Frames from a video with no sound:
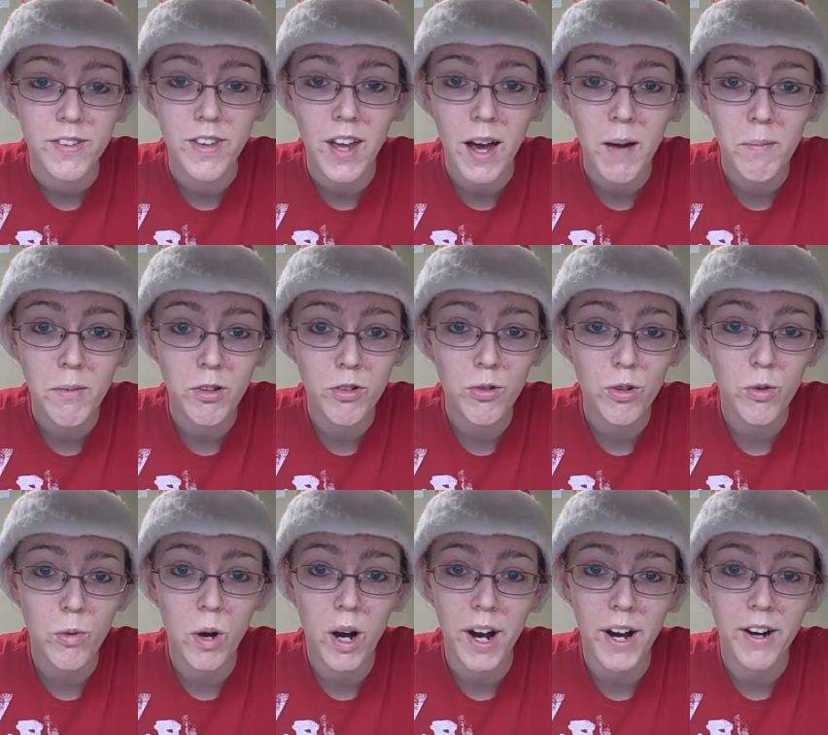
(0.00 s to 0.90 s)
Zombies
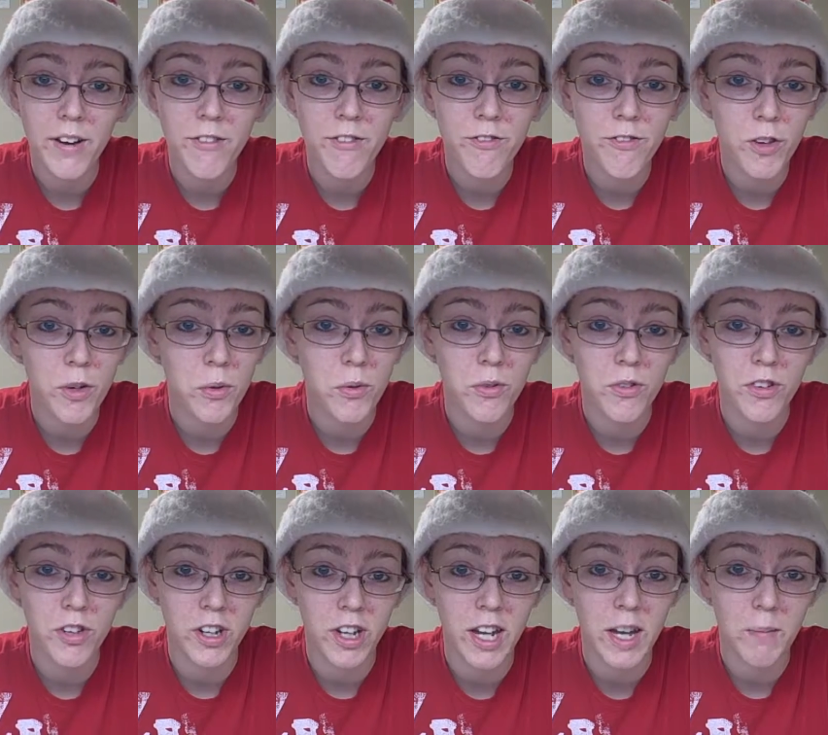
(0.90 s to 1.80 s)
require food
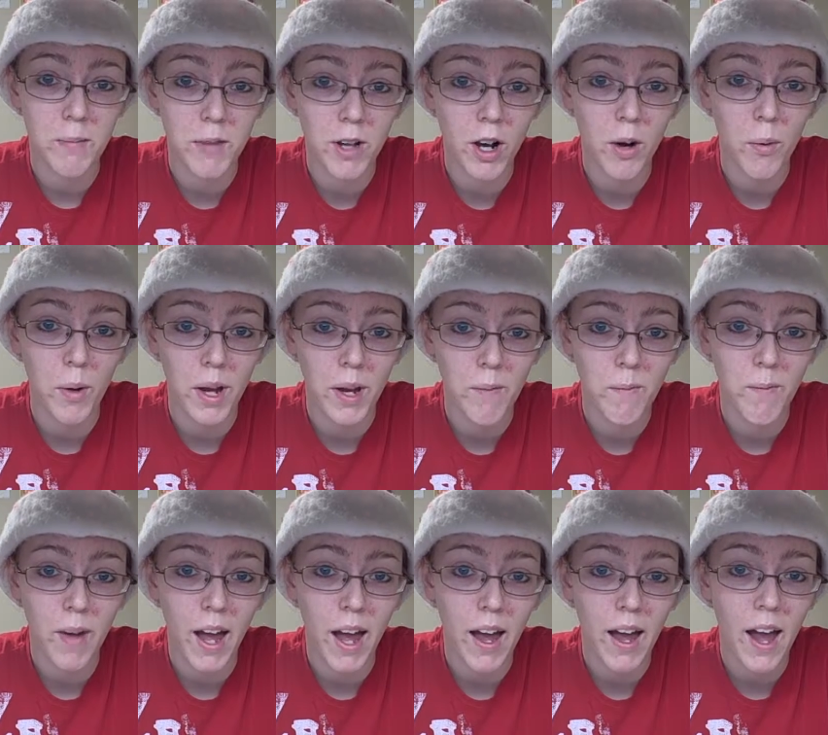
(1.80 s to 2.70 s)
to keep going,
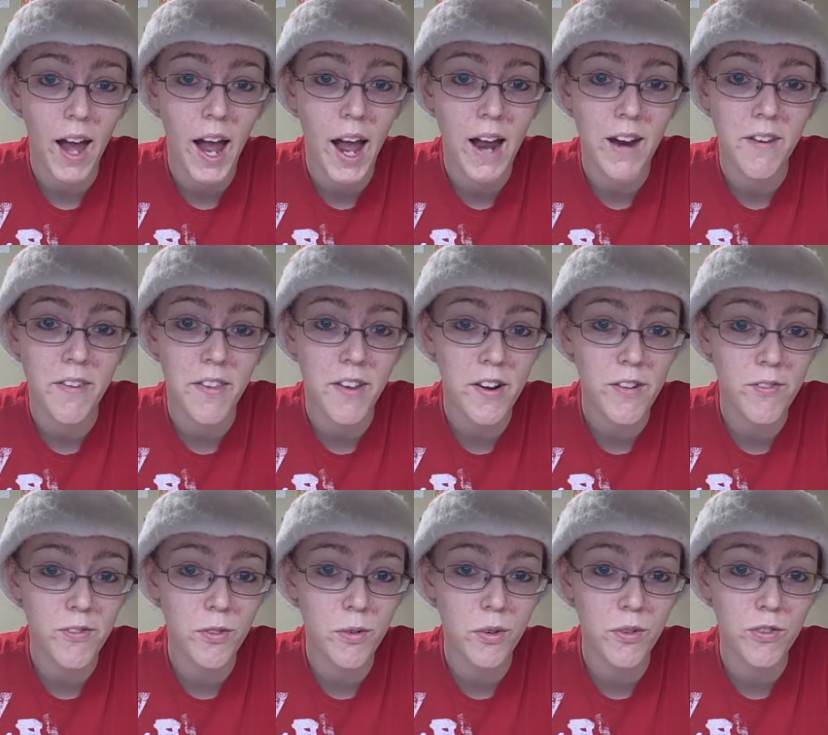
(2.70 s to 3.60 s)
and their
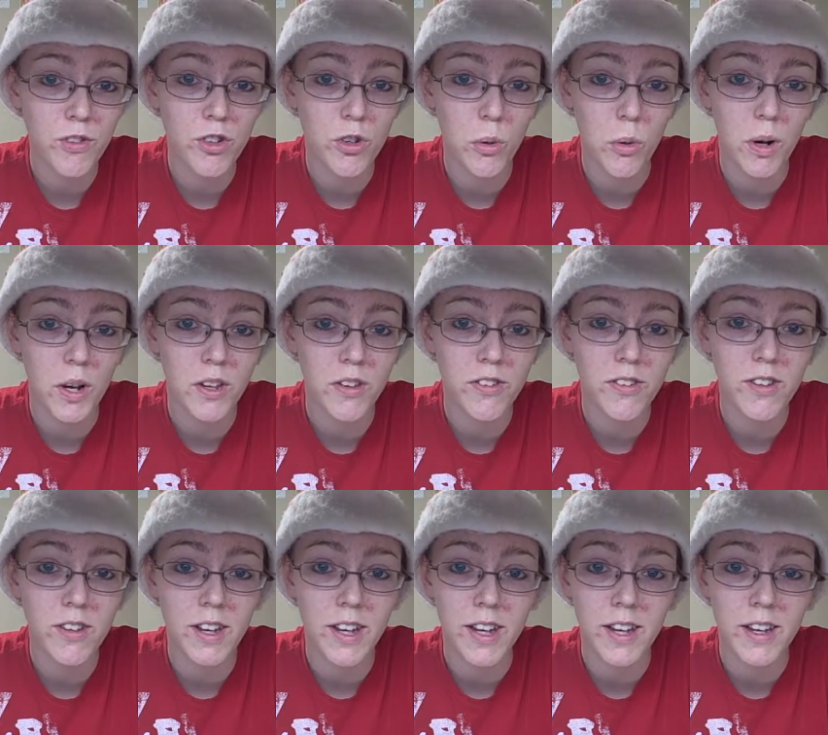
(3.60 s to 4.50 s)
food of
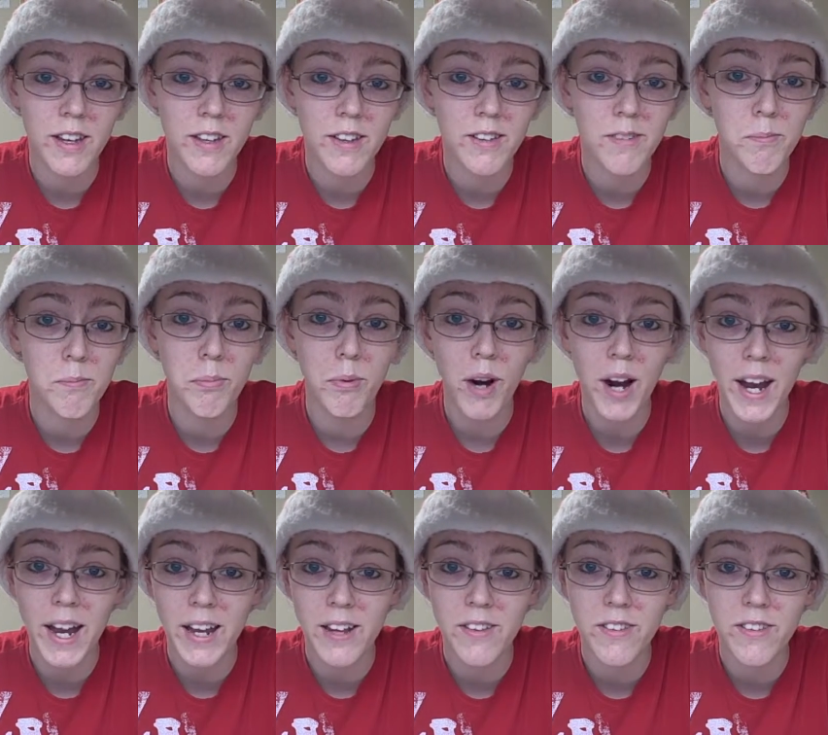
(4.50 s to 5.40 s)
choice is
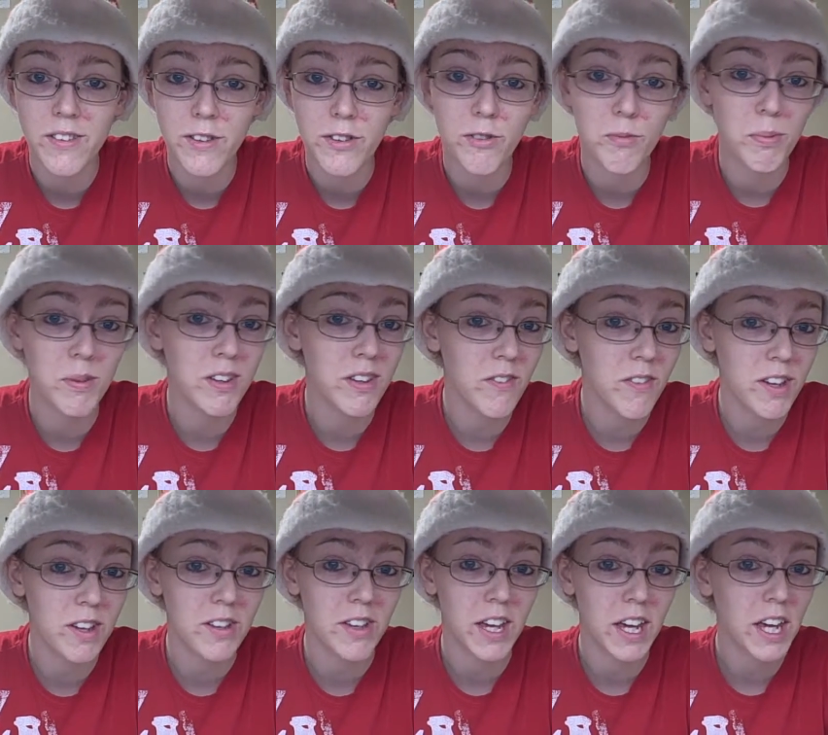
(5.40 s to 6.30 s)
brains,
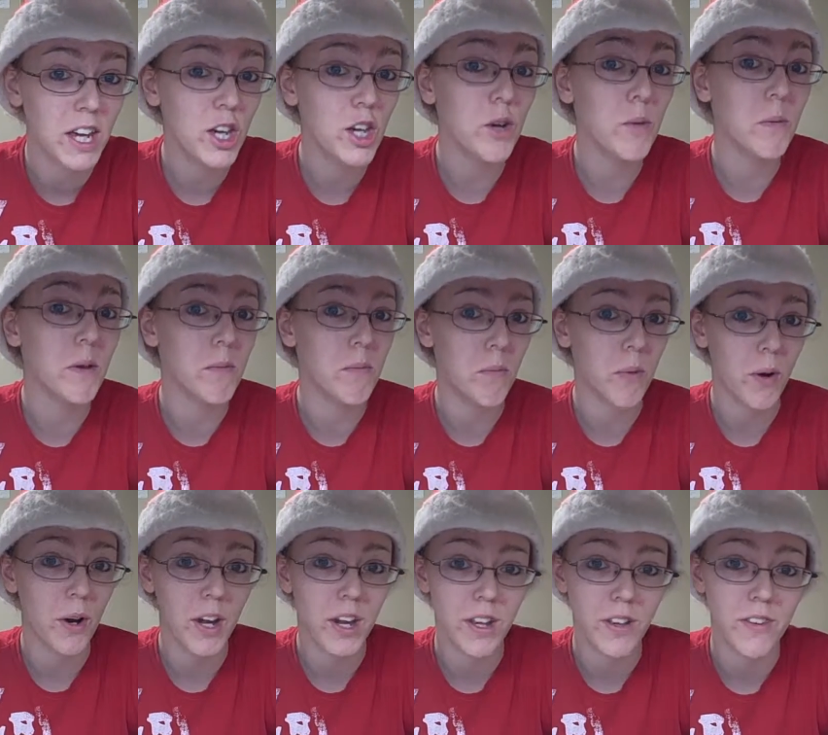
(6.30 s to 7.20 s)
specifically human
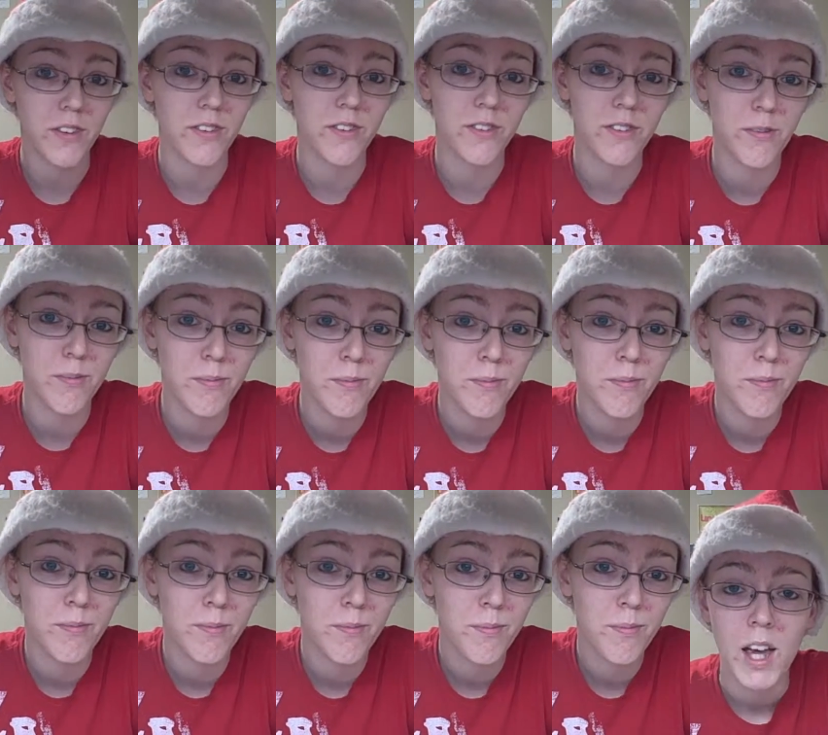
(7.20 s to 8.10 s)
brains.
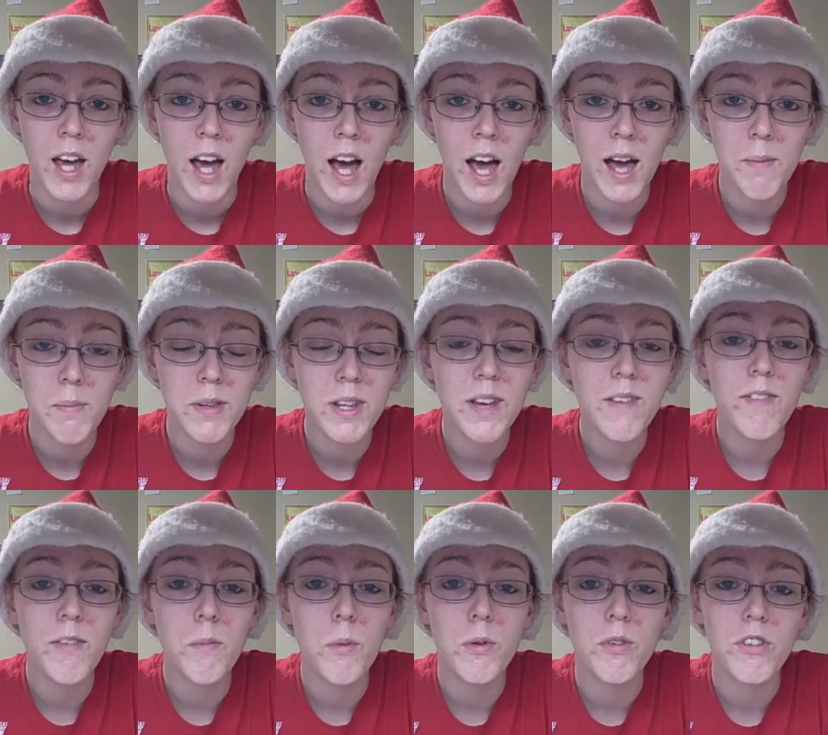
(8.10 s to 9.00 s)
I
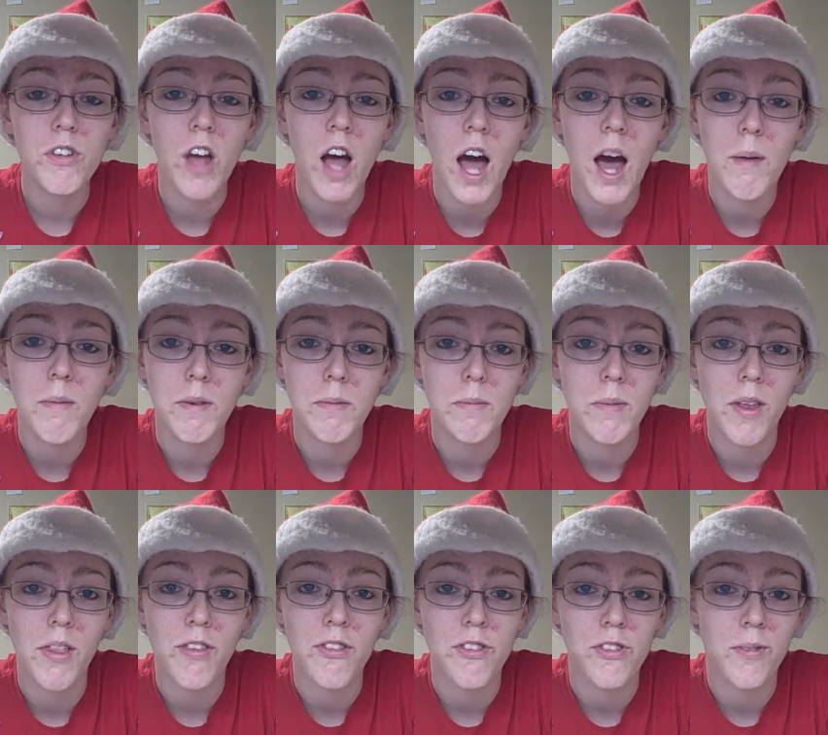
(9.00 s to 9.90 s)
believe the most common
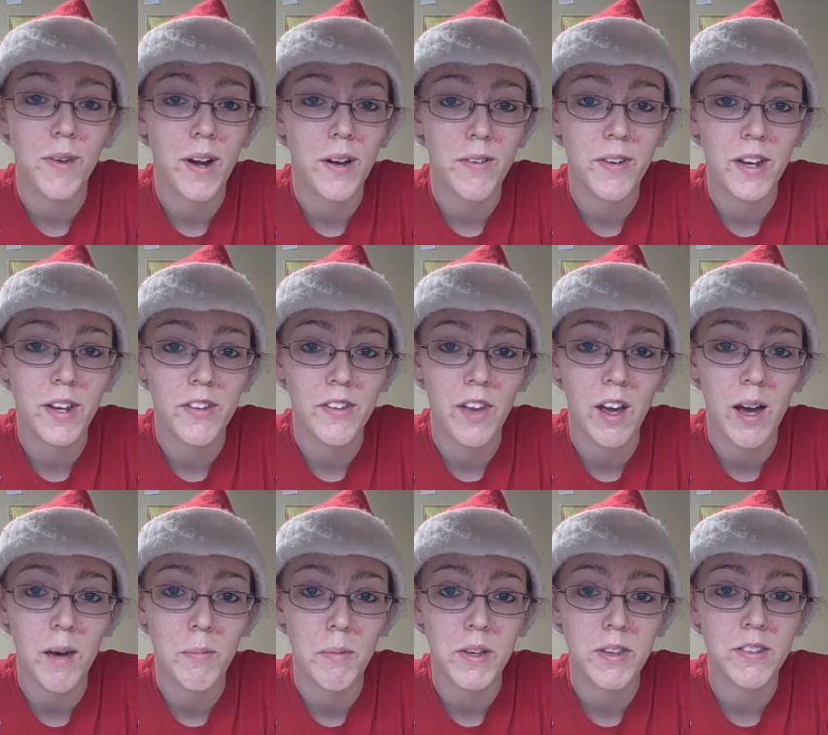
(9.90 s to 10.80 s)
myth surrounding
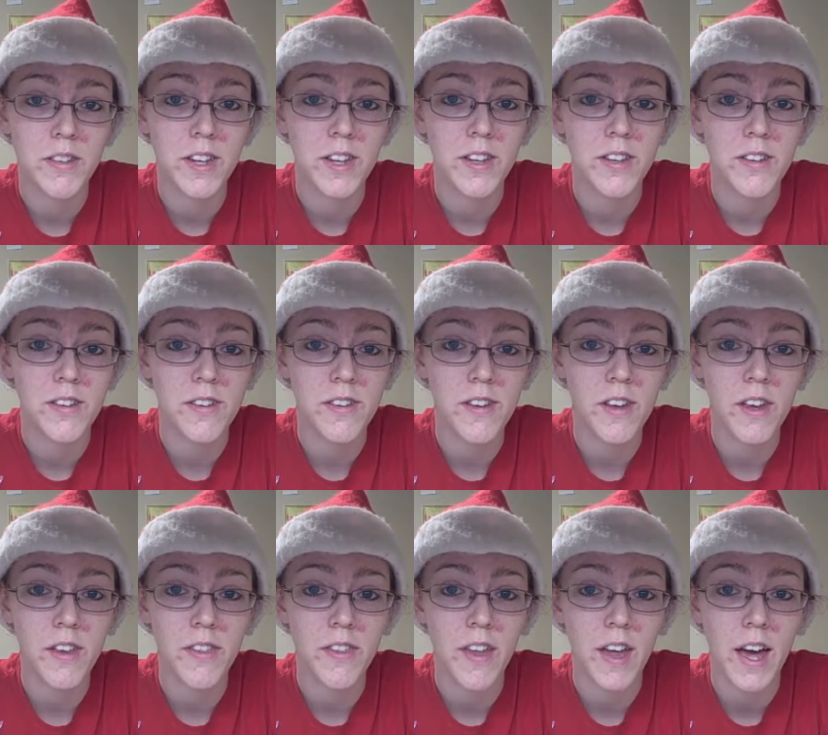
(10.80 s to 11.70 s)
zombies is
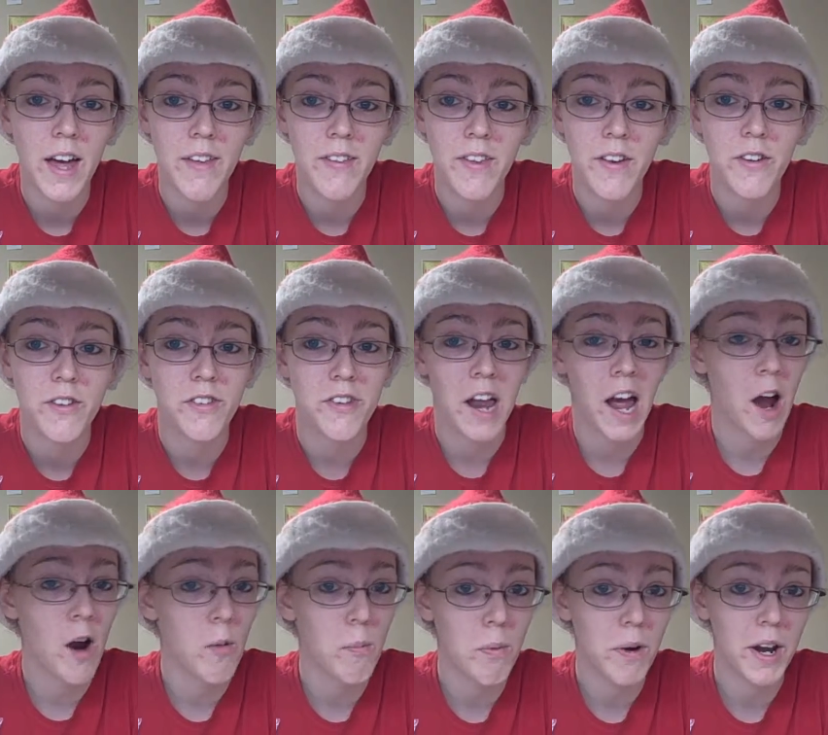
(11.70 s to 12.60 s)
that there's an
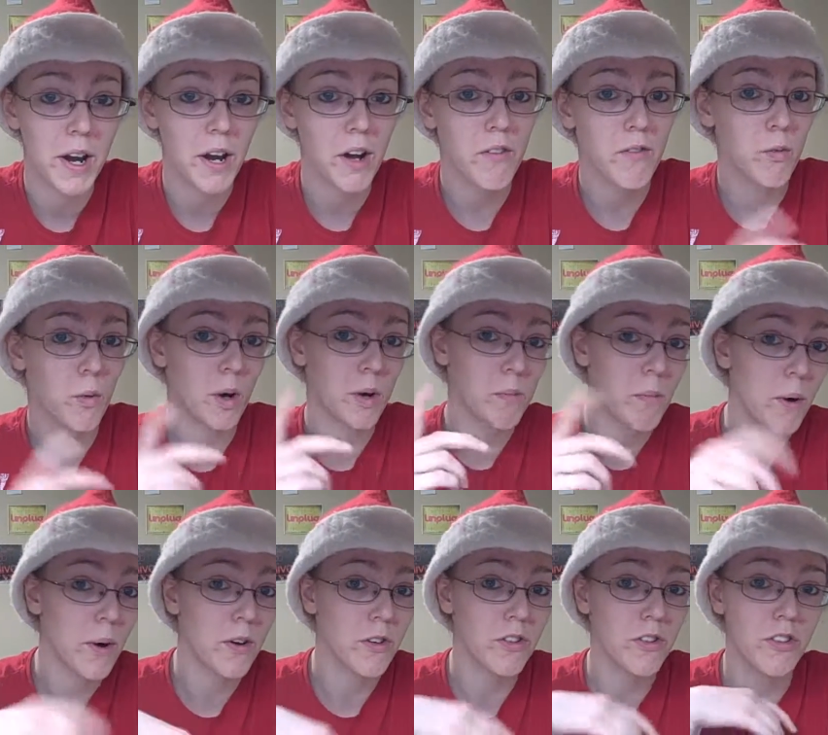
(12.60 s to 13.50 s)
outbreak of one
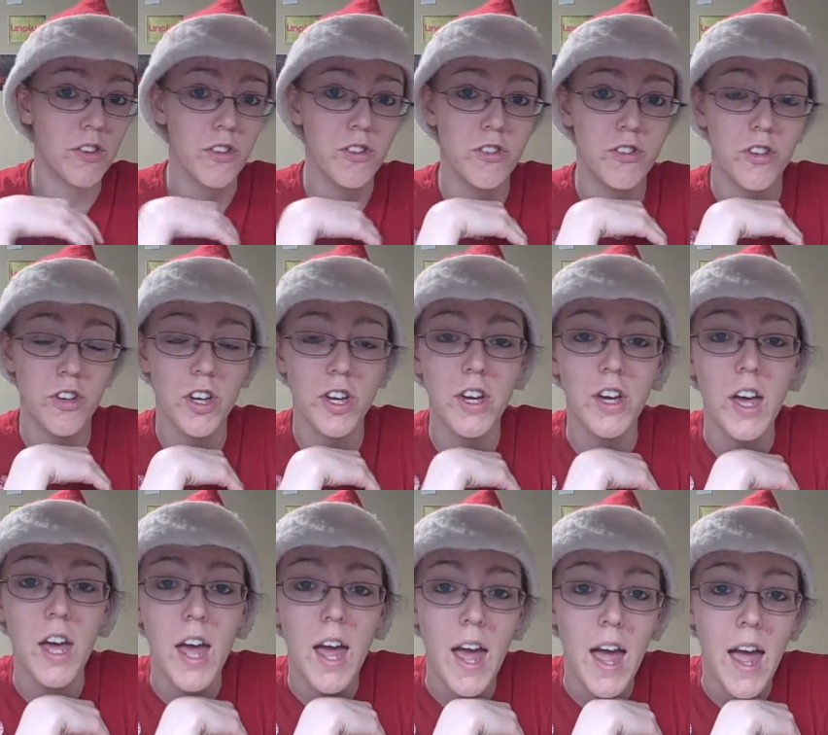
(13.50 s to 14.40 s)
person usually,